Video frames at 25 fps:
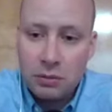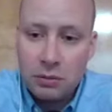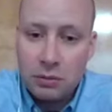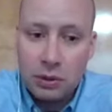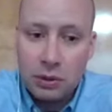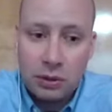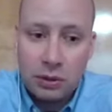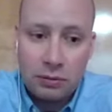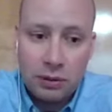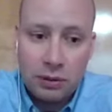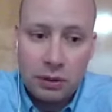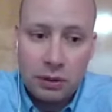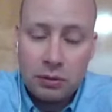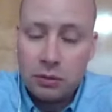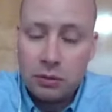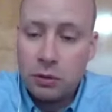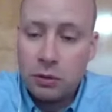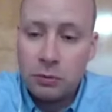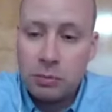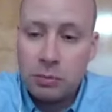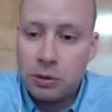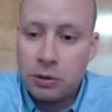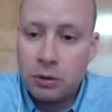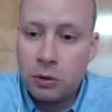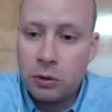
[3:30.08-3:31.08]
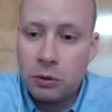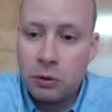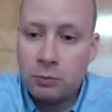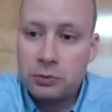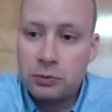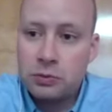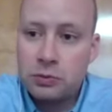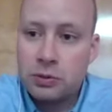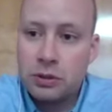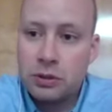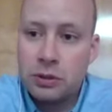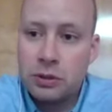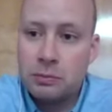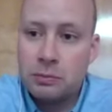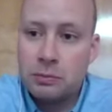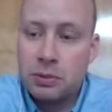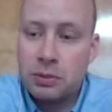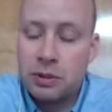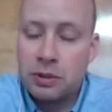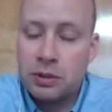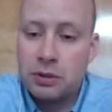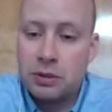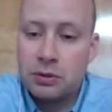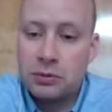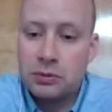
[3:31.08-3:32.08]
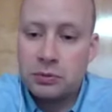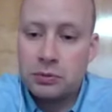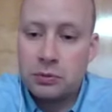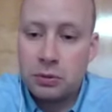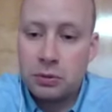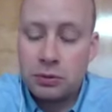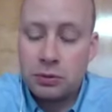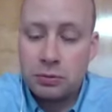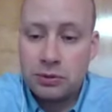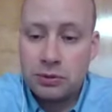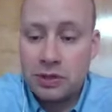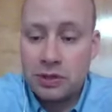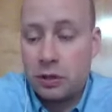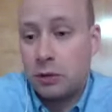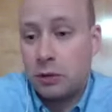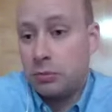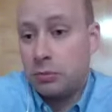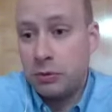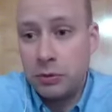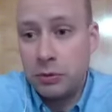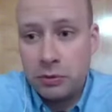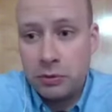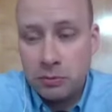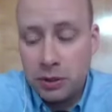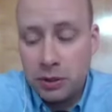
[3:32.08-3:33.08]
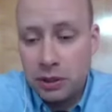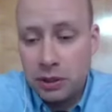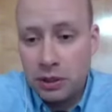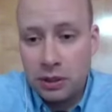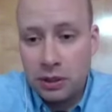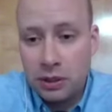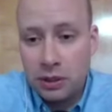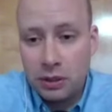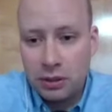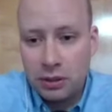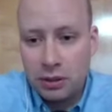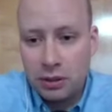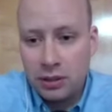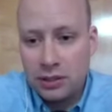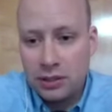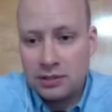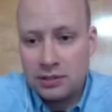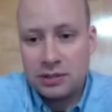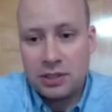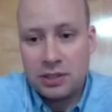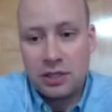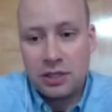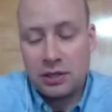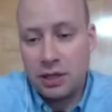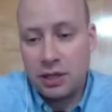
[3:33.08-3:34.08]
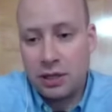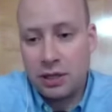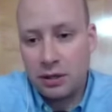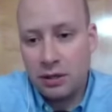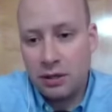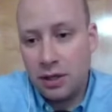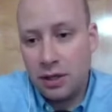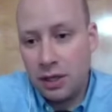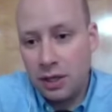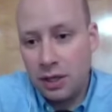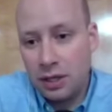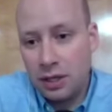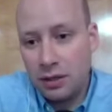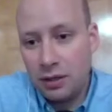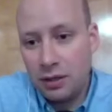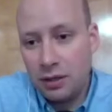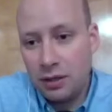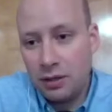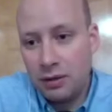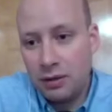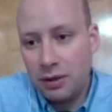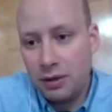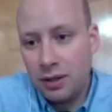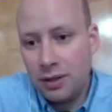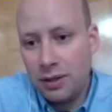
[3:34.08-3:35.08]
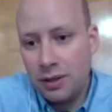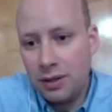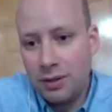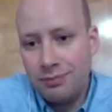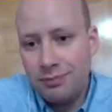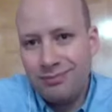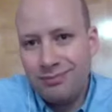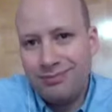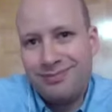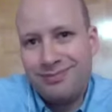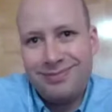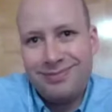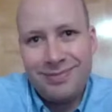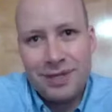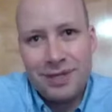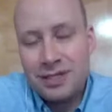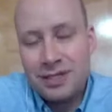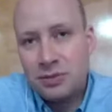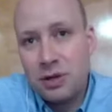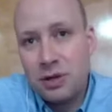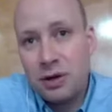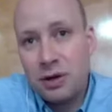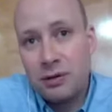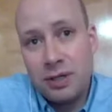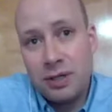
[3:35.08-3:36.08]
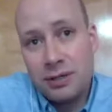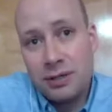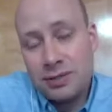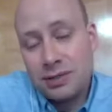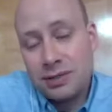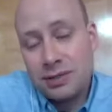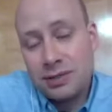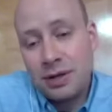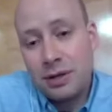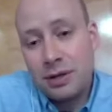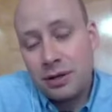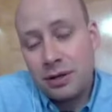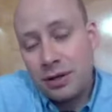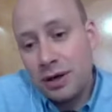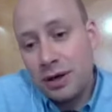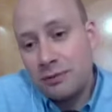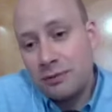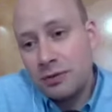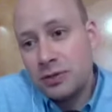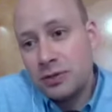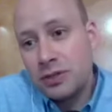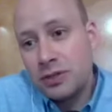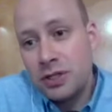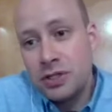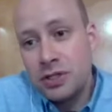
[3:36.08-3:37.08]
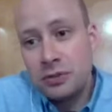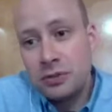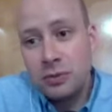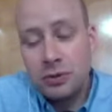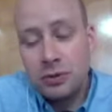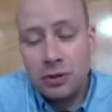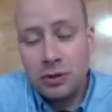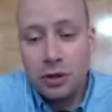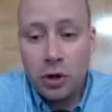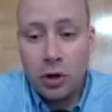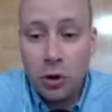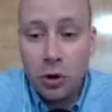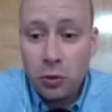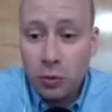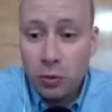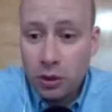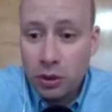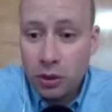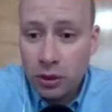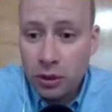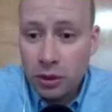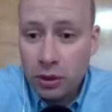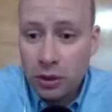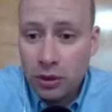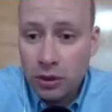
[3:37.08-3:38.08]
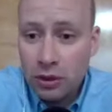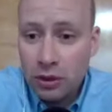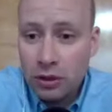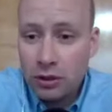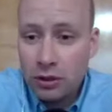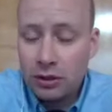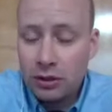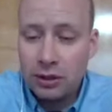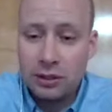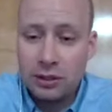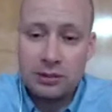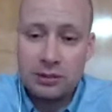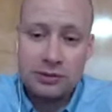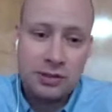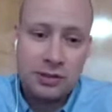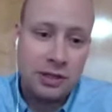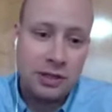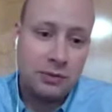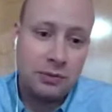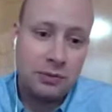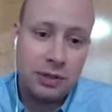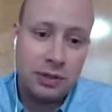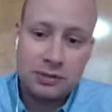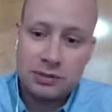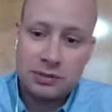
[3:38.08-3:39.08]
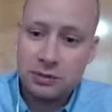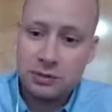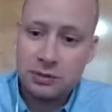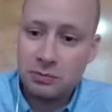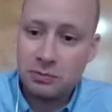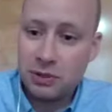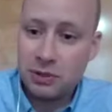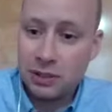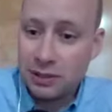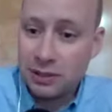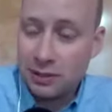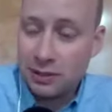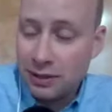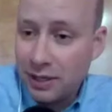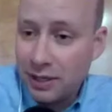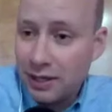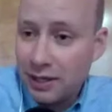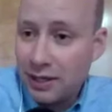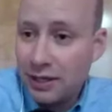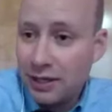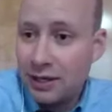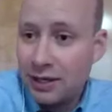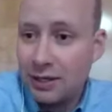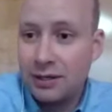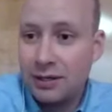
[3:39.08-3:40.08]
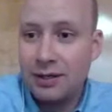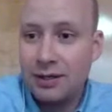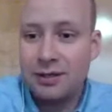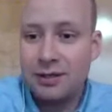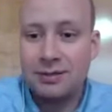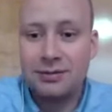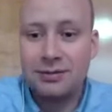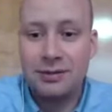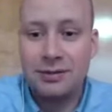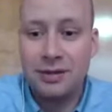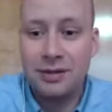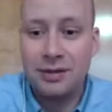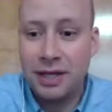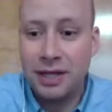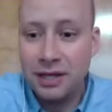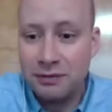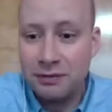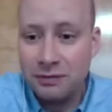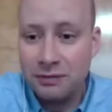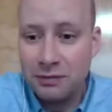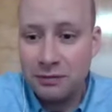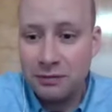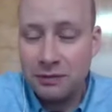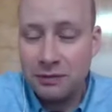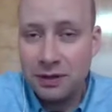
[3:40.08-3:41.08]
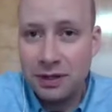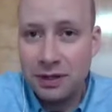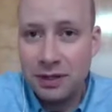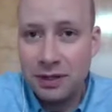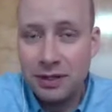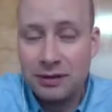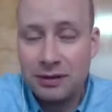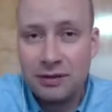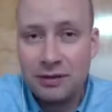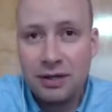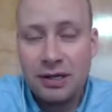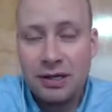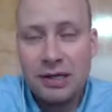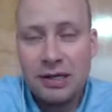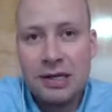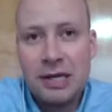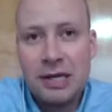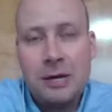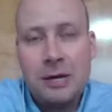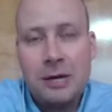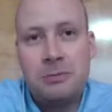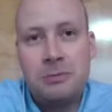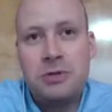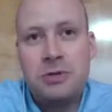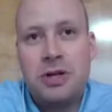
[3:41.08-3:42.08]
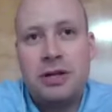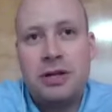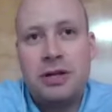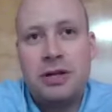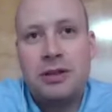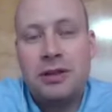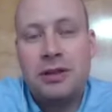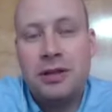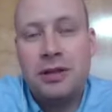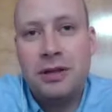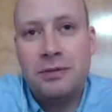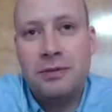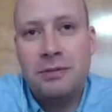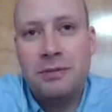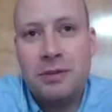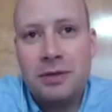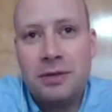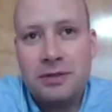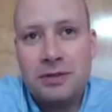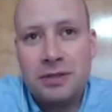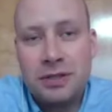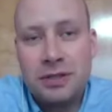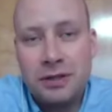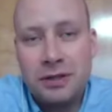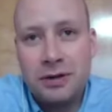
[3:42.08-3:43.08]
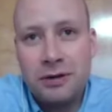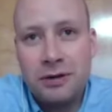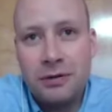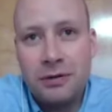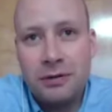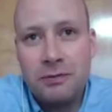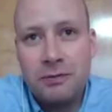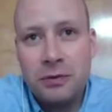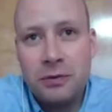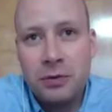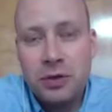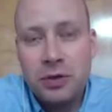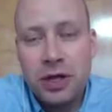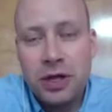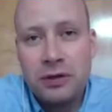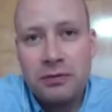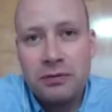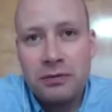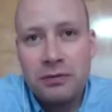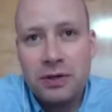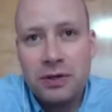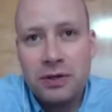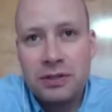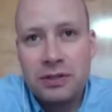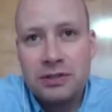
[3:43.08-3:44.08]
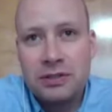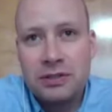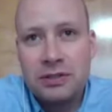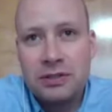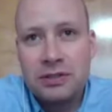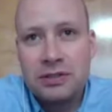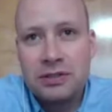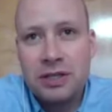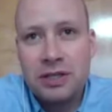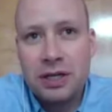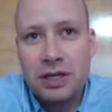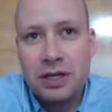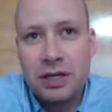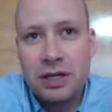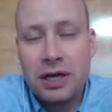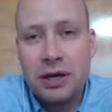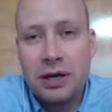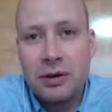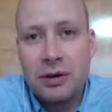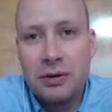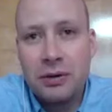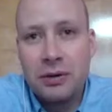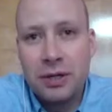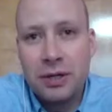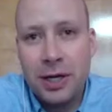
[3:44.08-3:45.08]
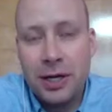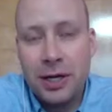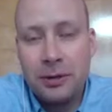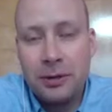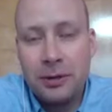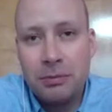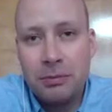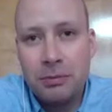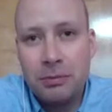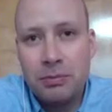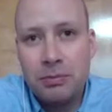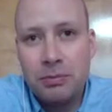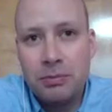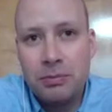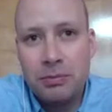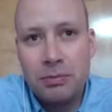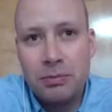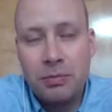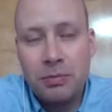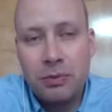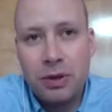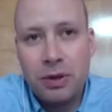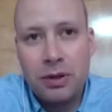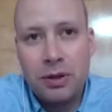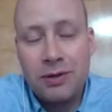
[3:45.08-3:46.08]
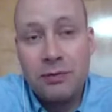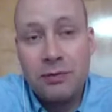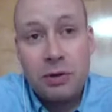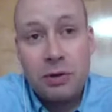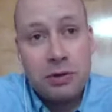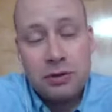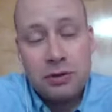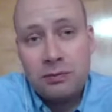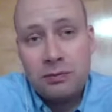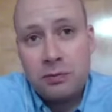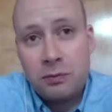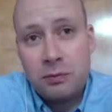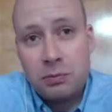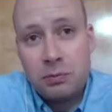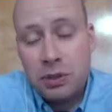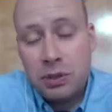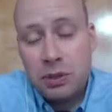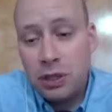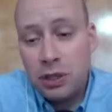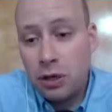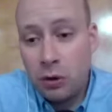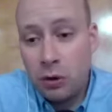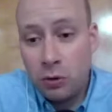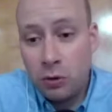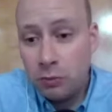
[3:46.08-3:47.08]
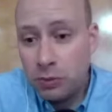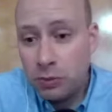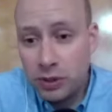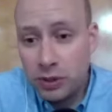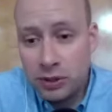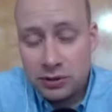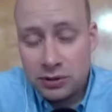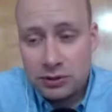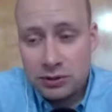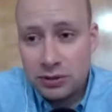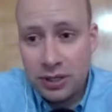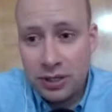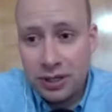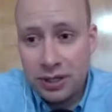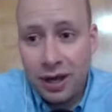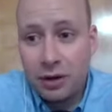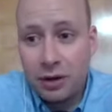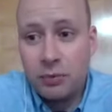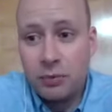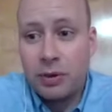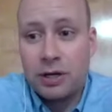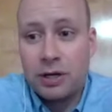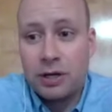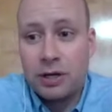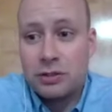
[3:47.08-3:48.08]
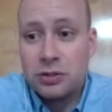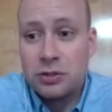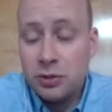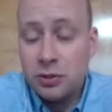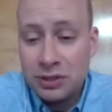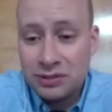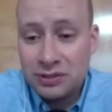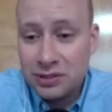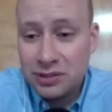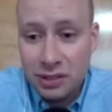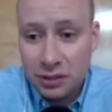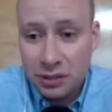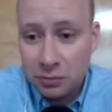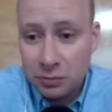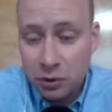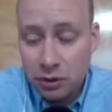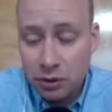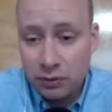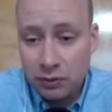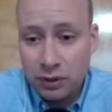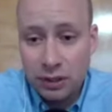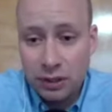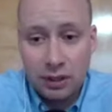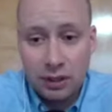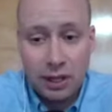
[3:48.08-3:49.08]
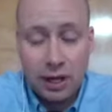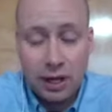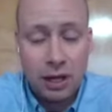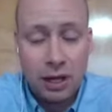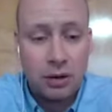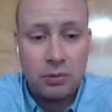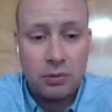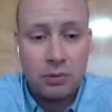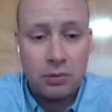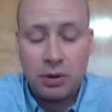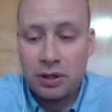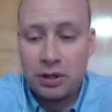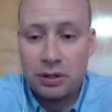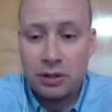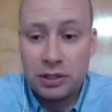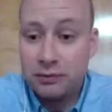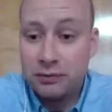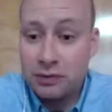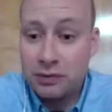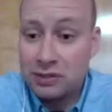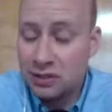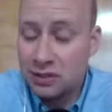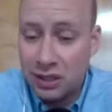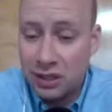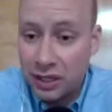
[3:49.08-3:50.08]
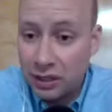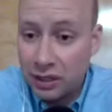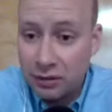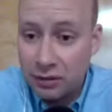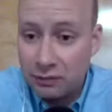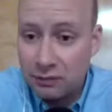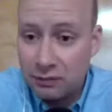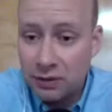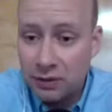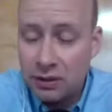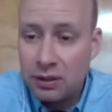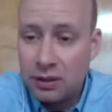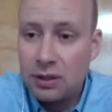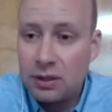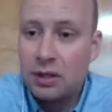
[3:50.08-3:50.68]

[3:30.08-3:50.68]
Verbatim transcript: where they grew up in homes where their parents were terrible with money. And they say that. And it's a, it's a conversation with a coworker. It's they read something online. It's a life event. I'm trying to think if there's like a, a few life events that stand out. Um, everything from being homeless to like I don't want to do this anymore, right? Like I don't want to live this life